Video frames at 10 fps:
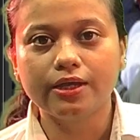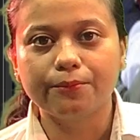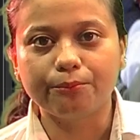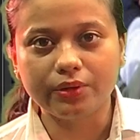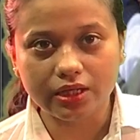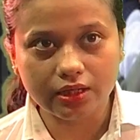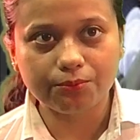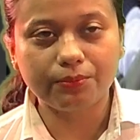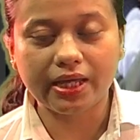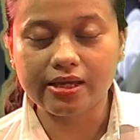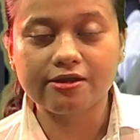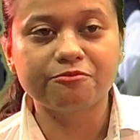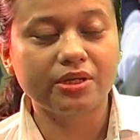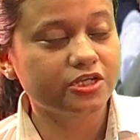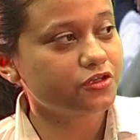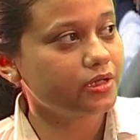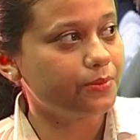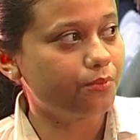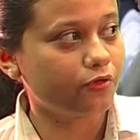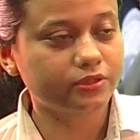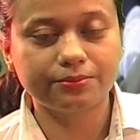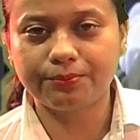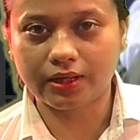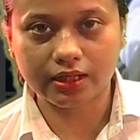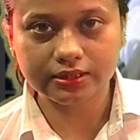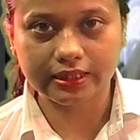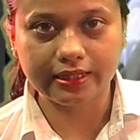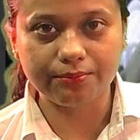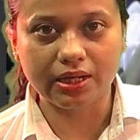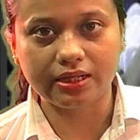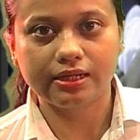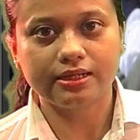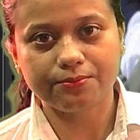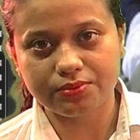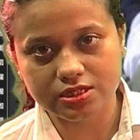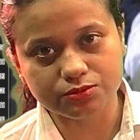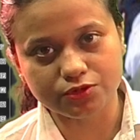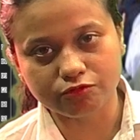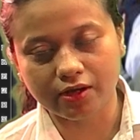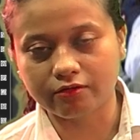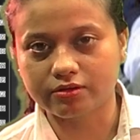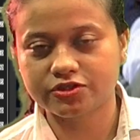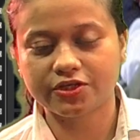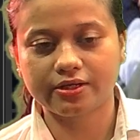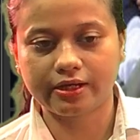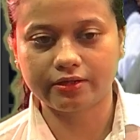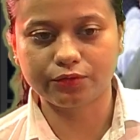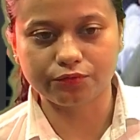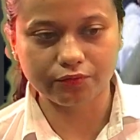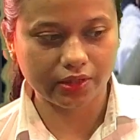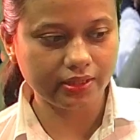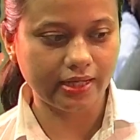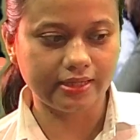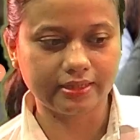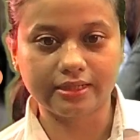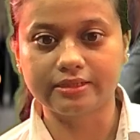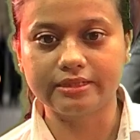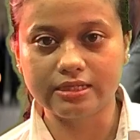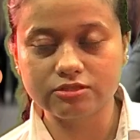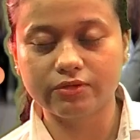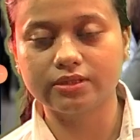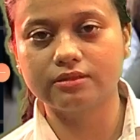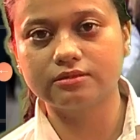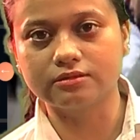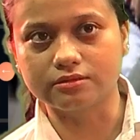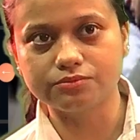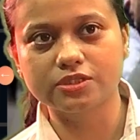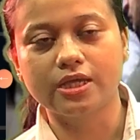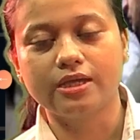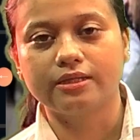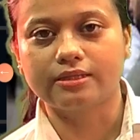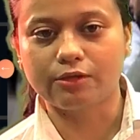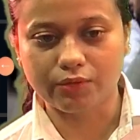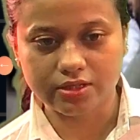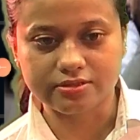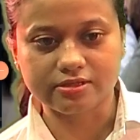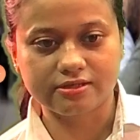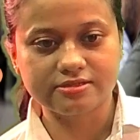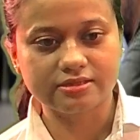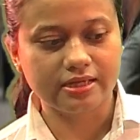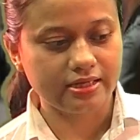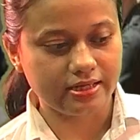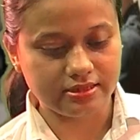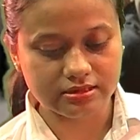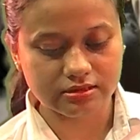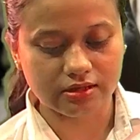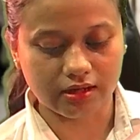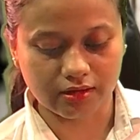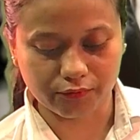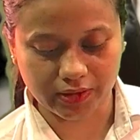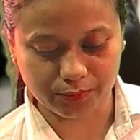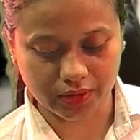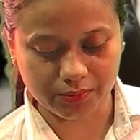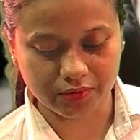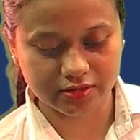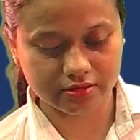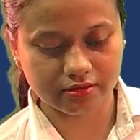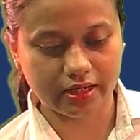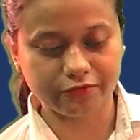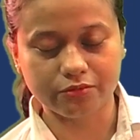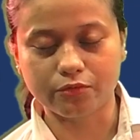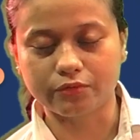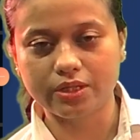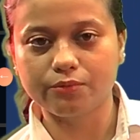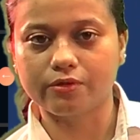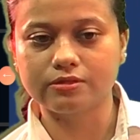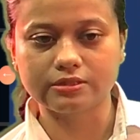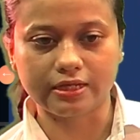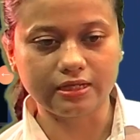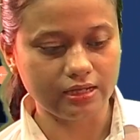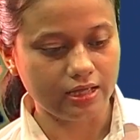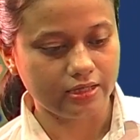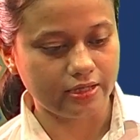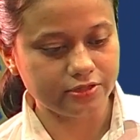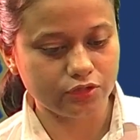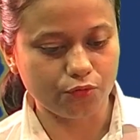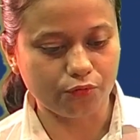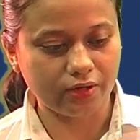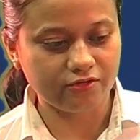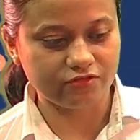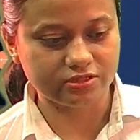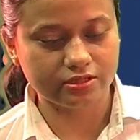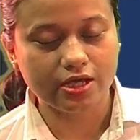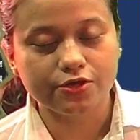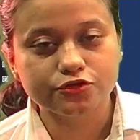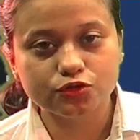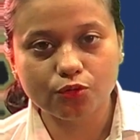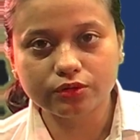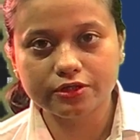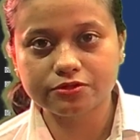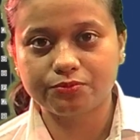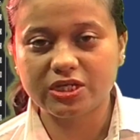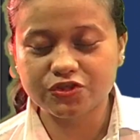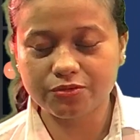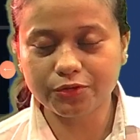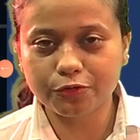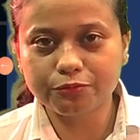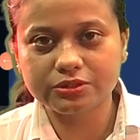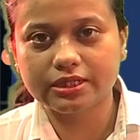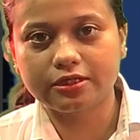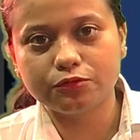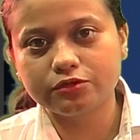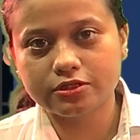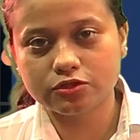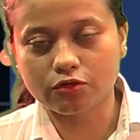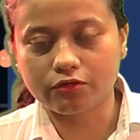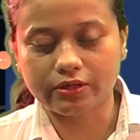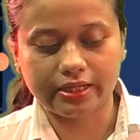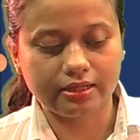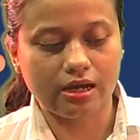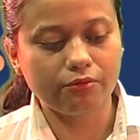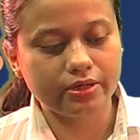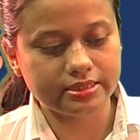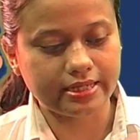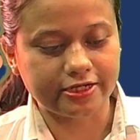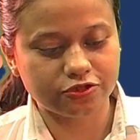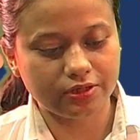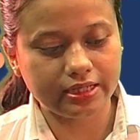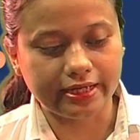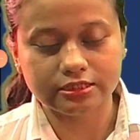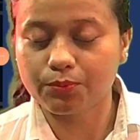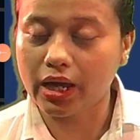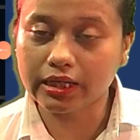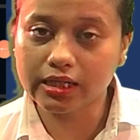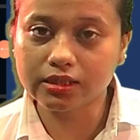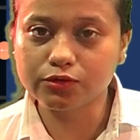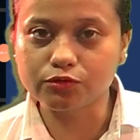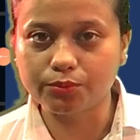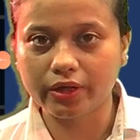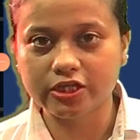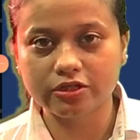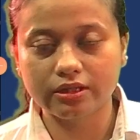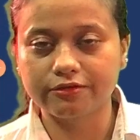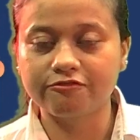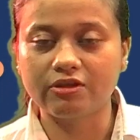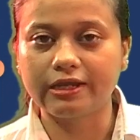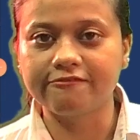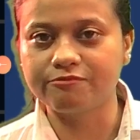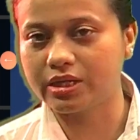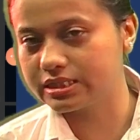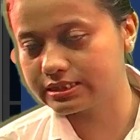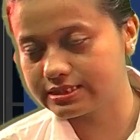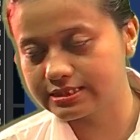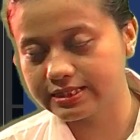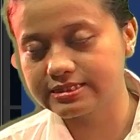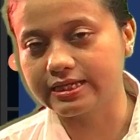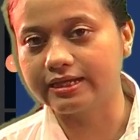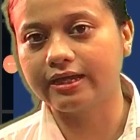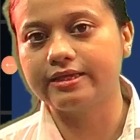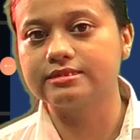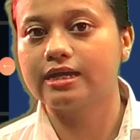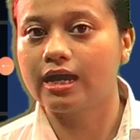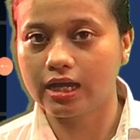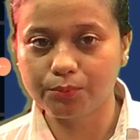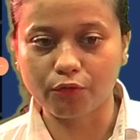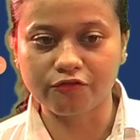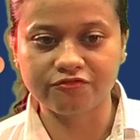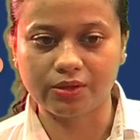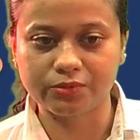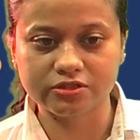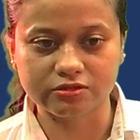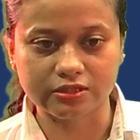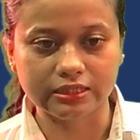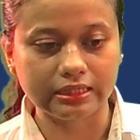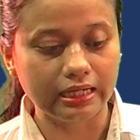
be playing a major important part in mediating peace between Russia and Ukraine. And then these were the terms that were discussed in when Prime Minister Narendra Modi was in his Ukraine visit. So, this Bhisham cubes that you just saw right now is actually expanding the cooperation in the field of medicine, since India is a hub of pharmaceutics